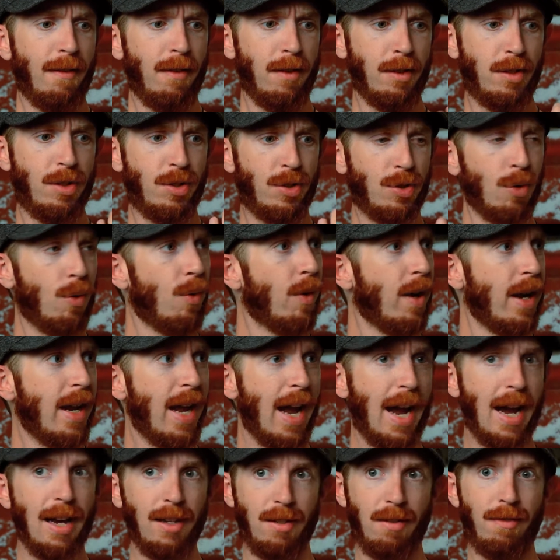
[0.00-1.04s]
story
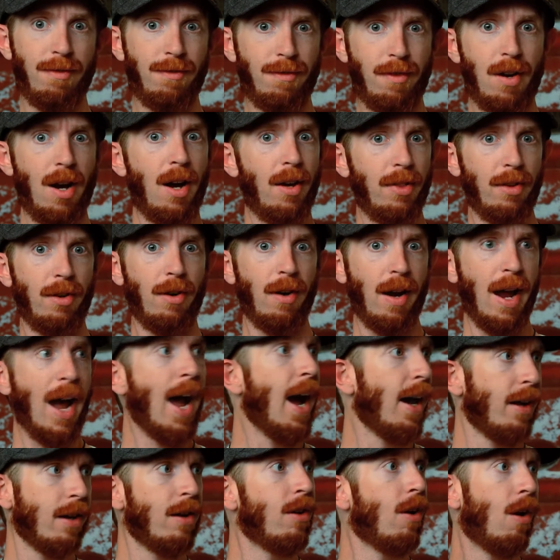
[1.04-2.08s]
as a father
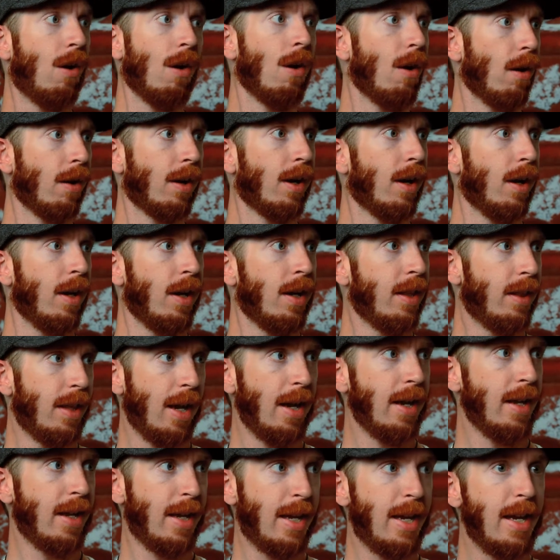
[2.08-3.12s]
had an arc
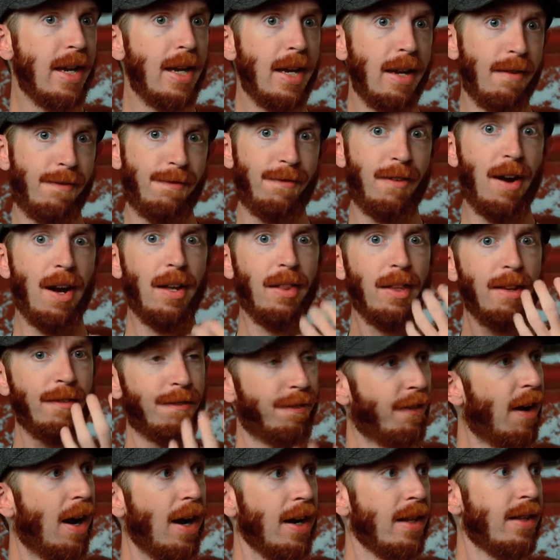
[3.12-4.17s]
that he finally
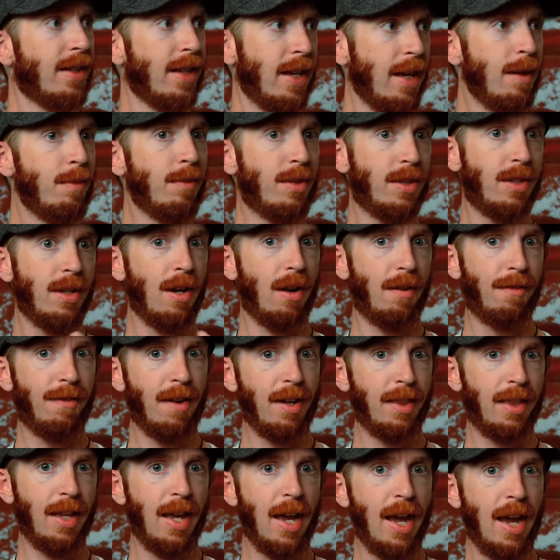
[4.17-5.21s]
finds himself
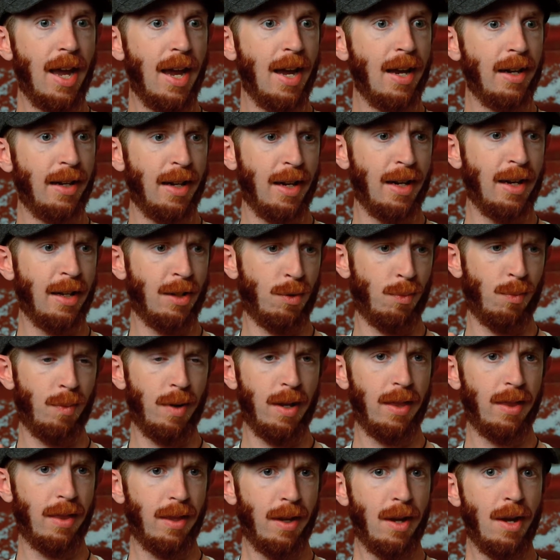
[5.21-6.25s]
at the end and is
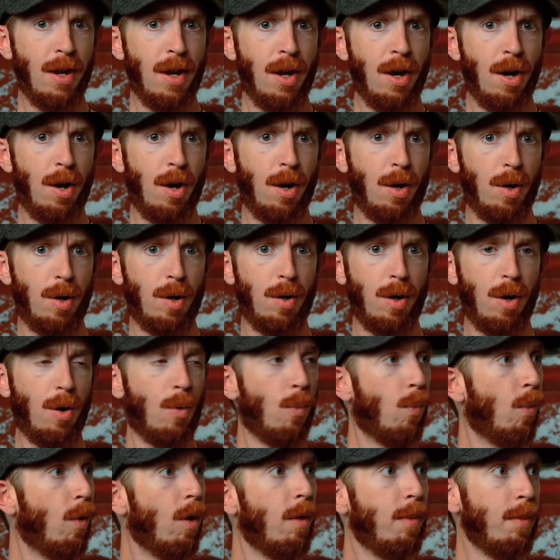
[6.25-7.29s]
with a
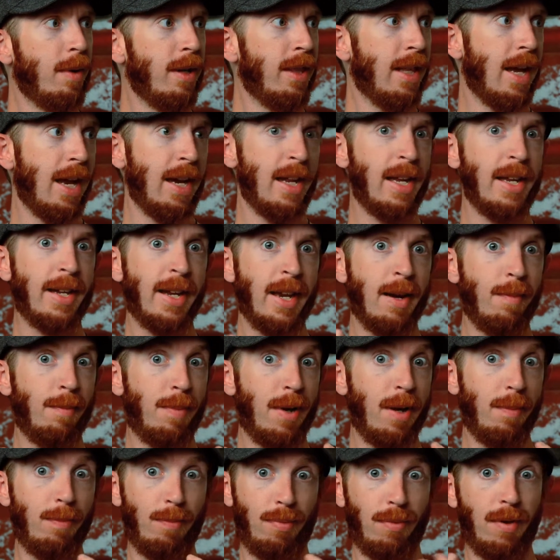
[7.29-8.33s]
woman that he can
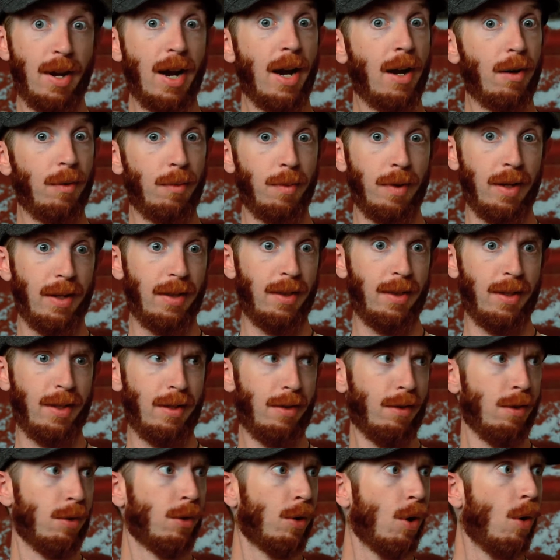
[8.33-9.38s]
be proud with,
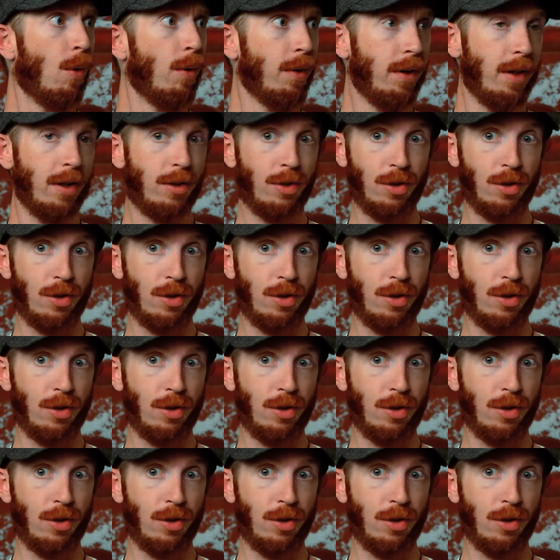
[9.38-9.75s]
and they're going to